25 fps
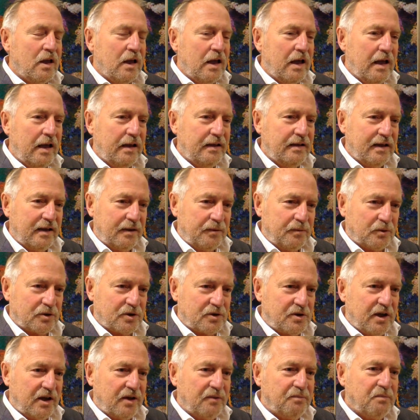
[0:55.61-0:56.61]
And that was
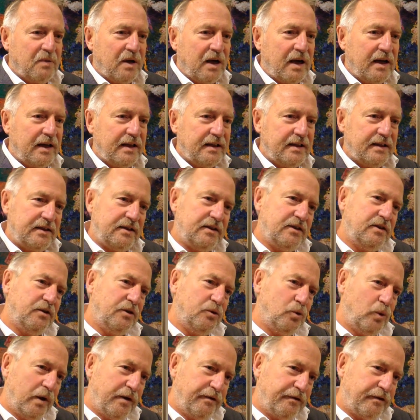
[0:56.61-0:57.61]
done by the
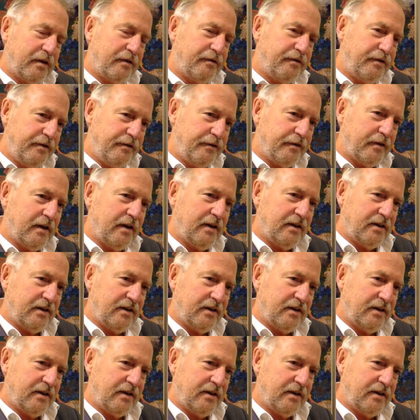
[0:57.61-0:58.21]
UEFA FIFA,